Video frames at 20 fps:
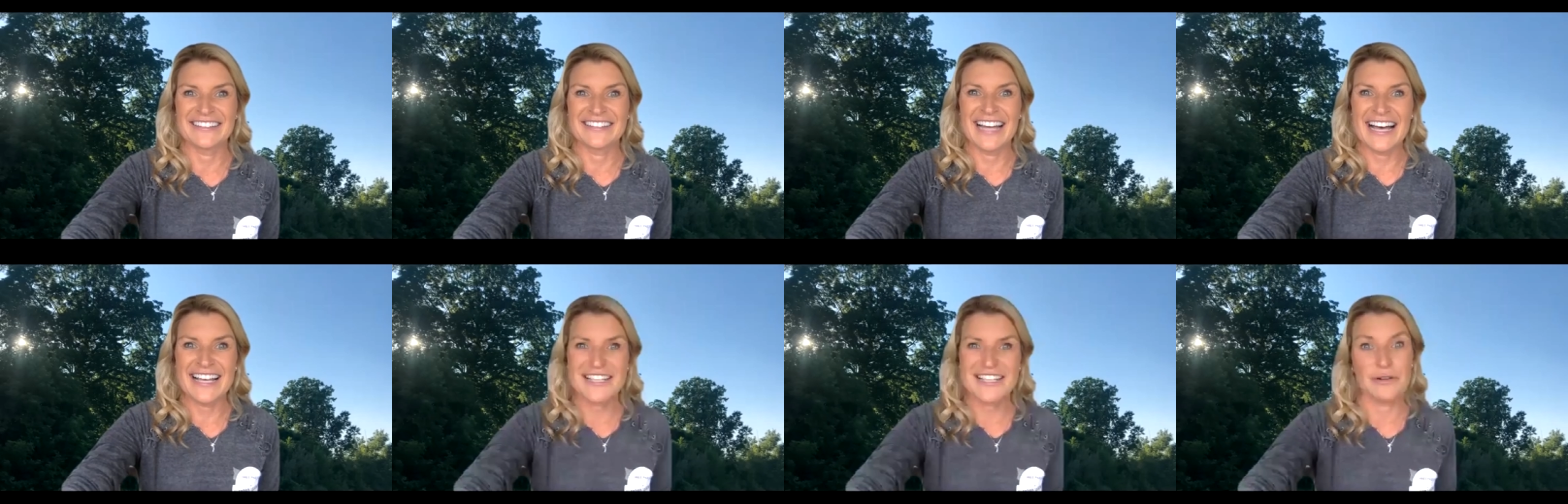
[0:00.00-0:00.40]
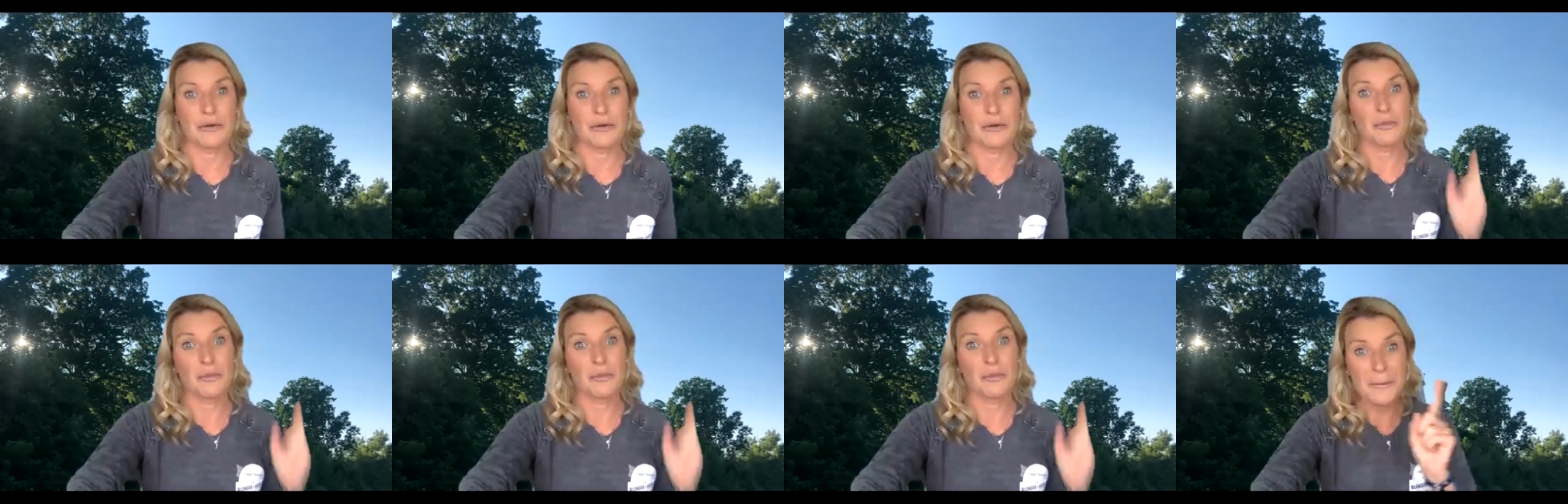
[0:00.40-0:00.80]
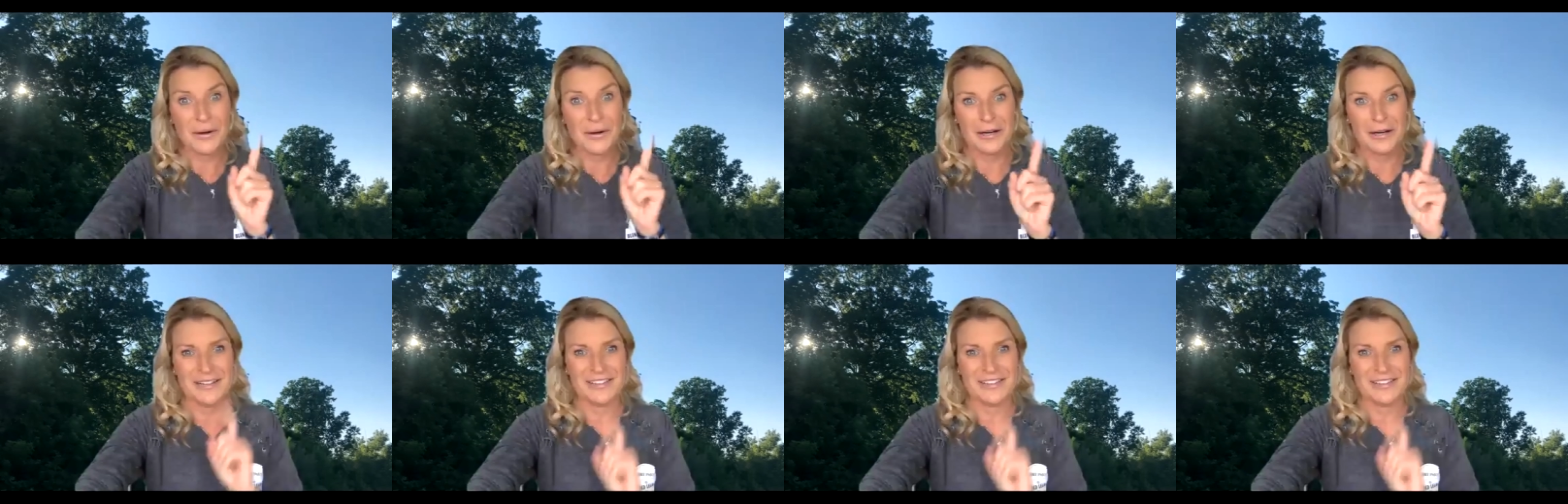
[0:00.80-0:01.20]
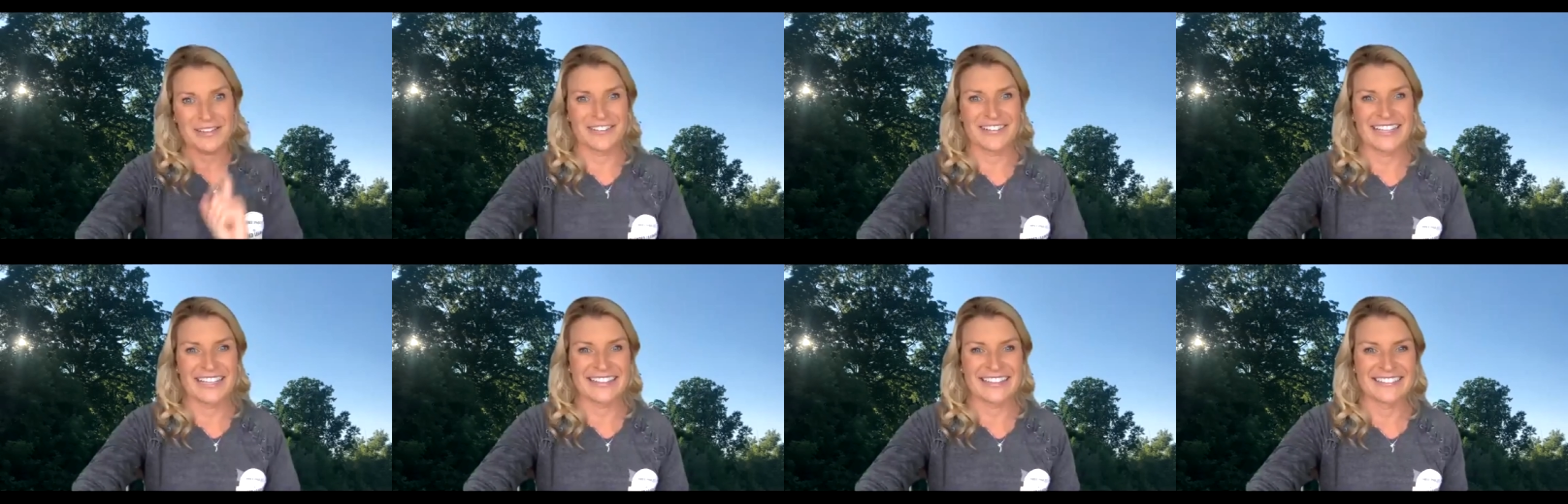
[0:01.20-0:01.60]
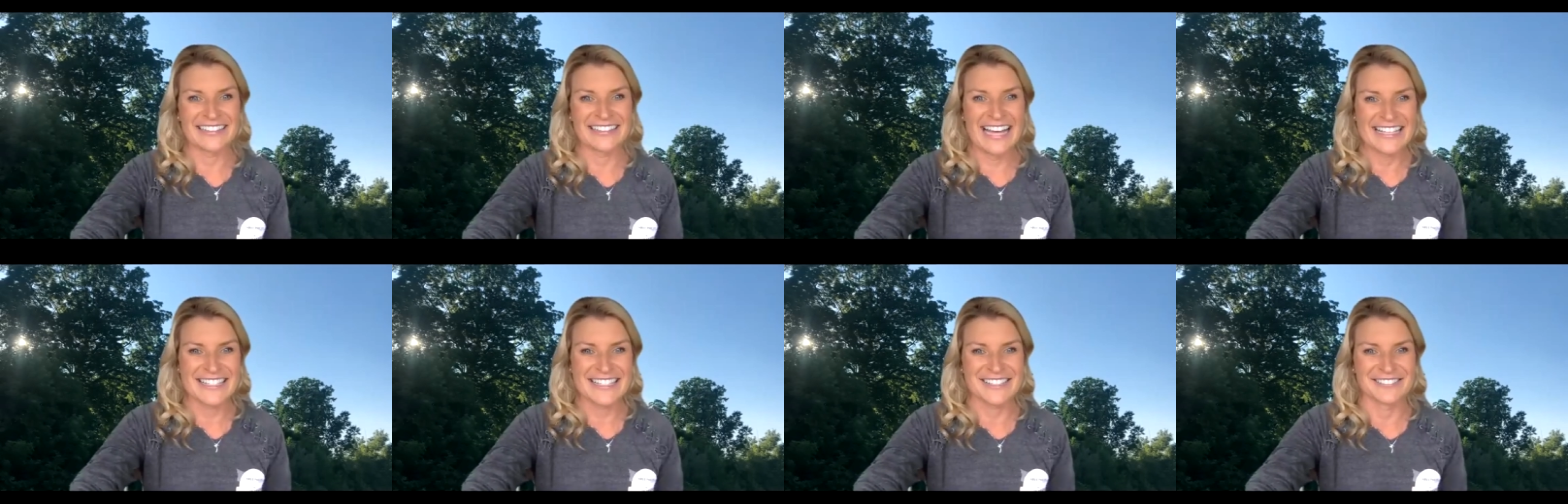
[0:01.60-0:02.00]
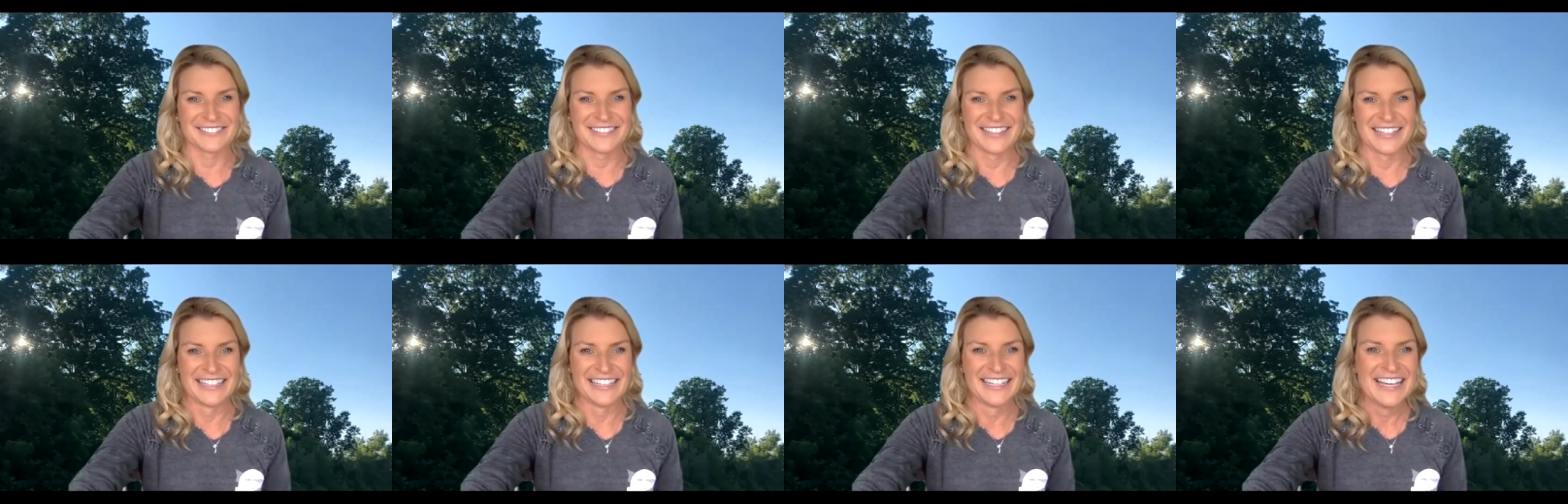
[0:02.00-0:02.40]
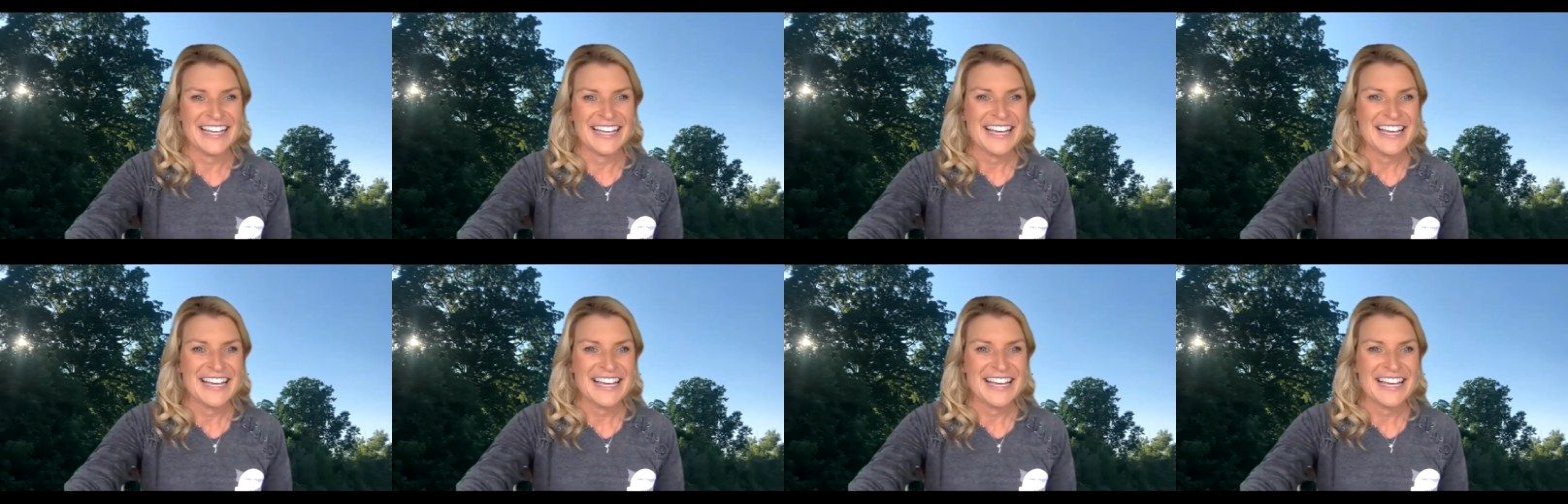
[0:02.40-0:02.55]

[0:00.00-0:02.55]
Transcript: last one, one more before we hit the last one.